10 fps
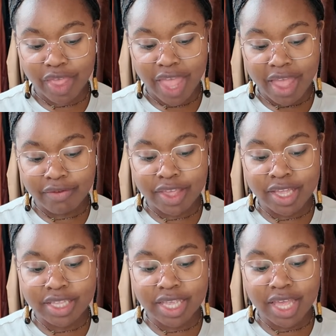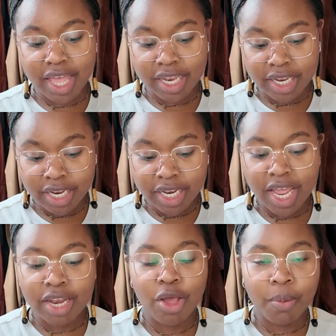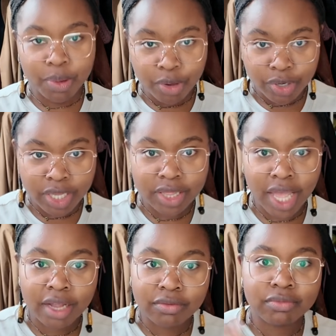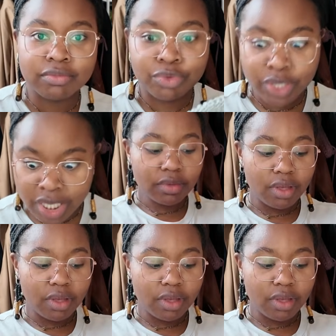having to edit it and upload it that week.